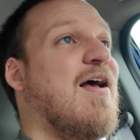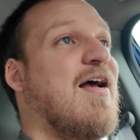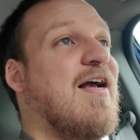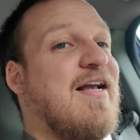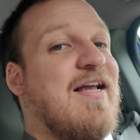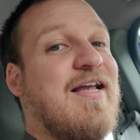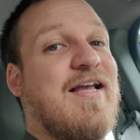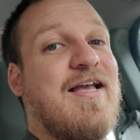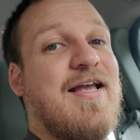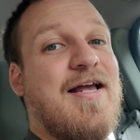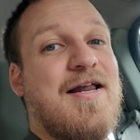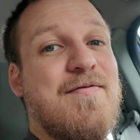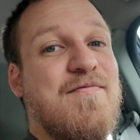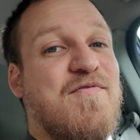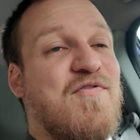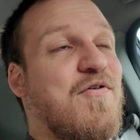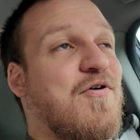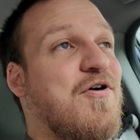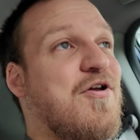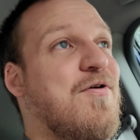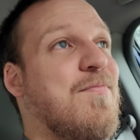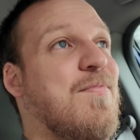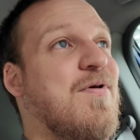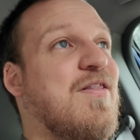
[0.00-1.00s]
I can get them
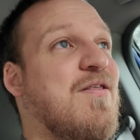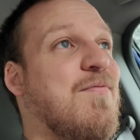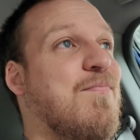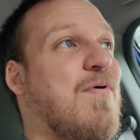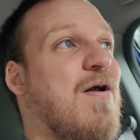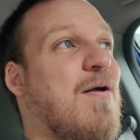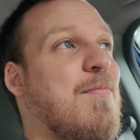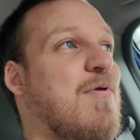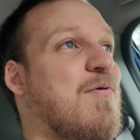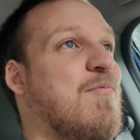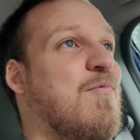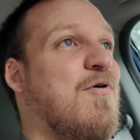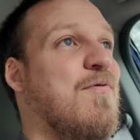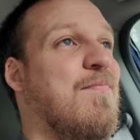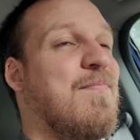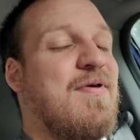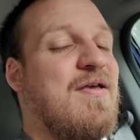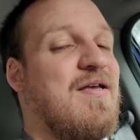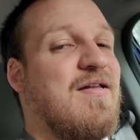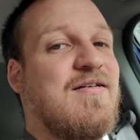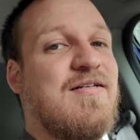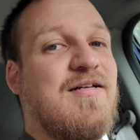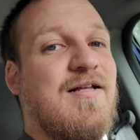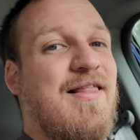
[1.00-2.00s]
for you, but they probably won't
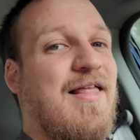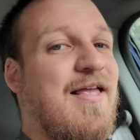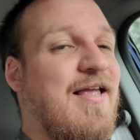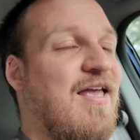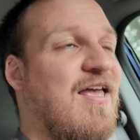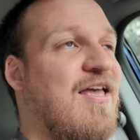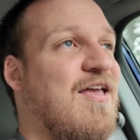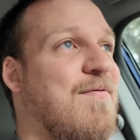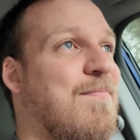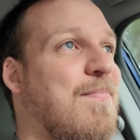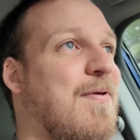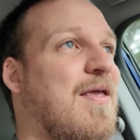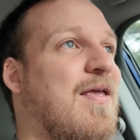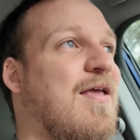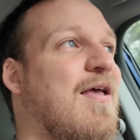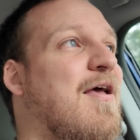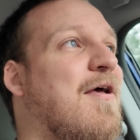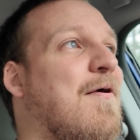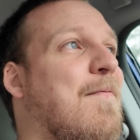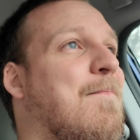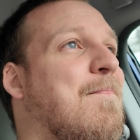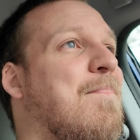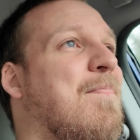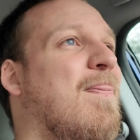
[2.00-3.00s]
be until like 8
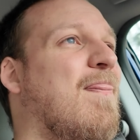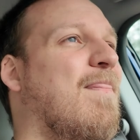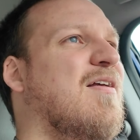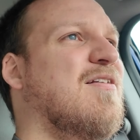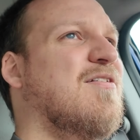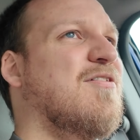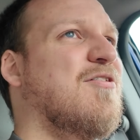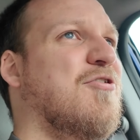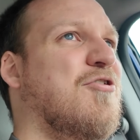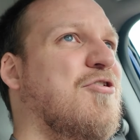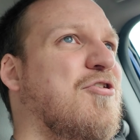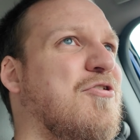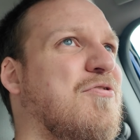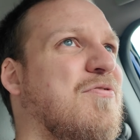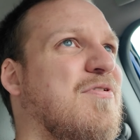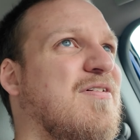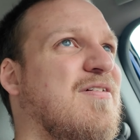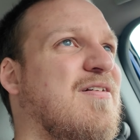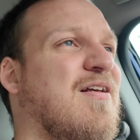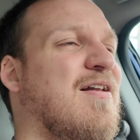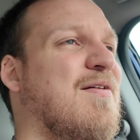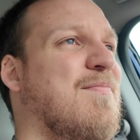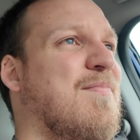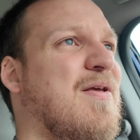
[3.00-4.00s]
p.m. because the shoot
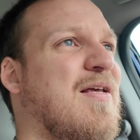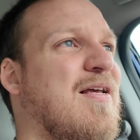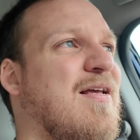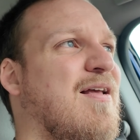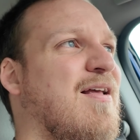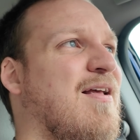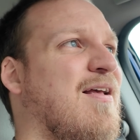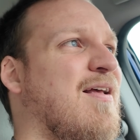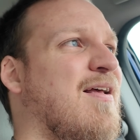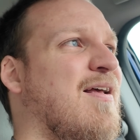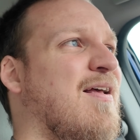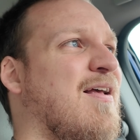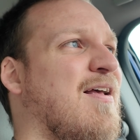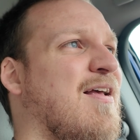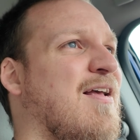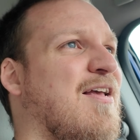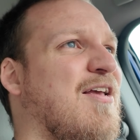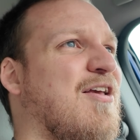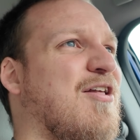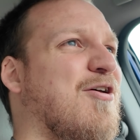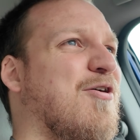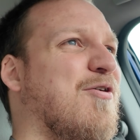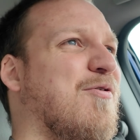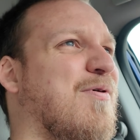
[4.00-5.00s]
is going to be,
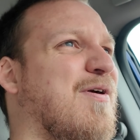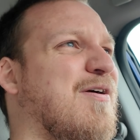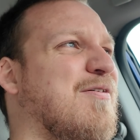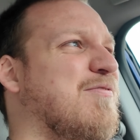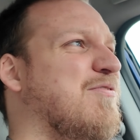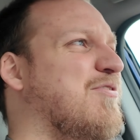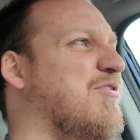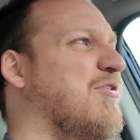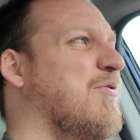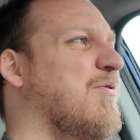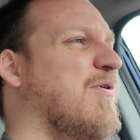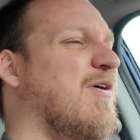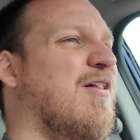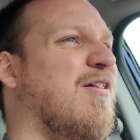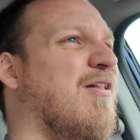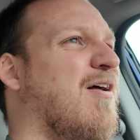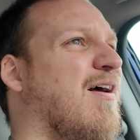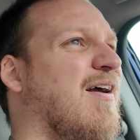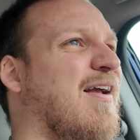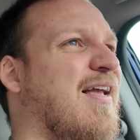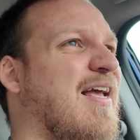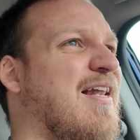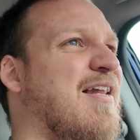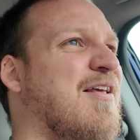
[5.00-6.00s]
around 2
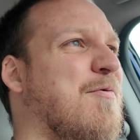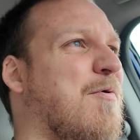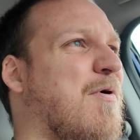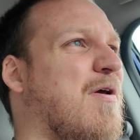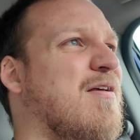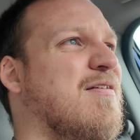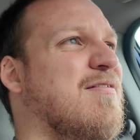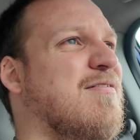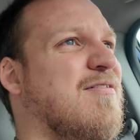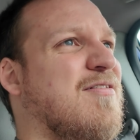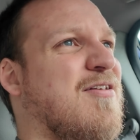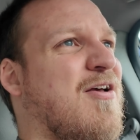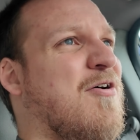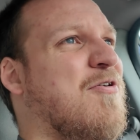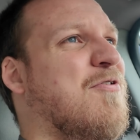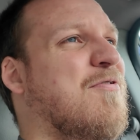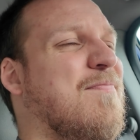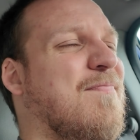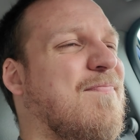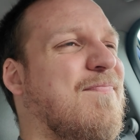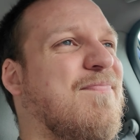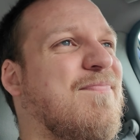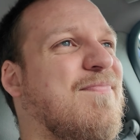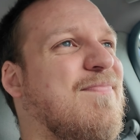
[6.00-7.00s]
o'clock anyways.
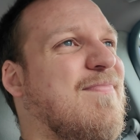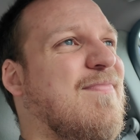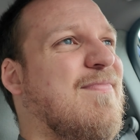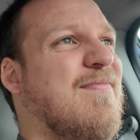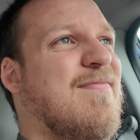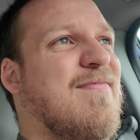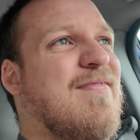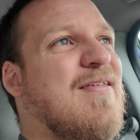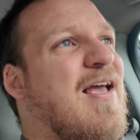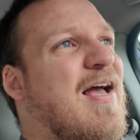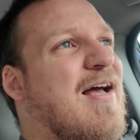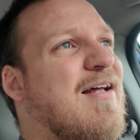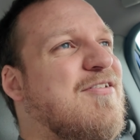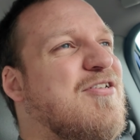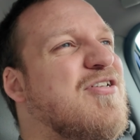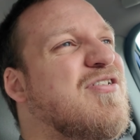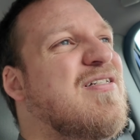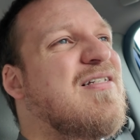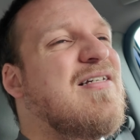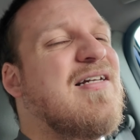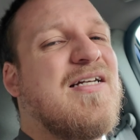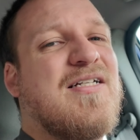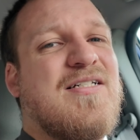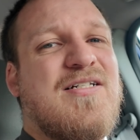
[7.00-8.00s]
So yeah,
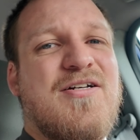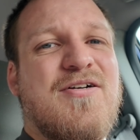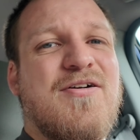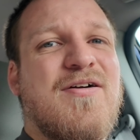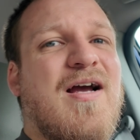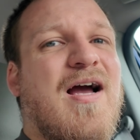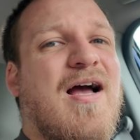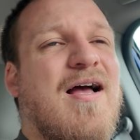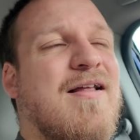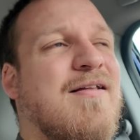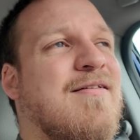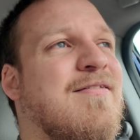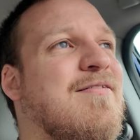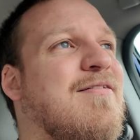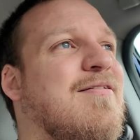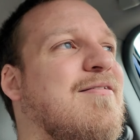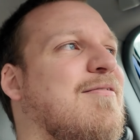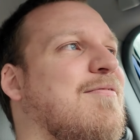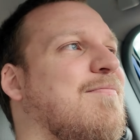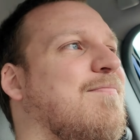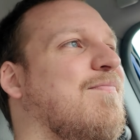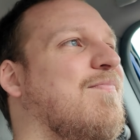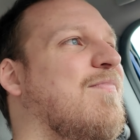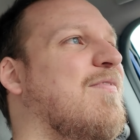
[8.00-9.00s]
just stick to your
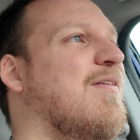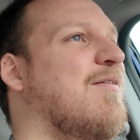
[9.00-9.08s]
guns.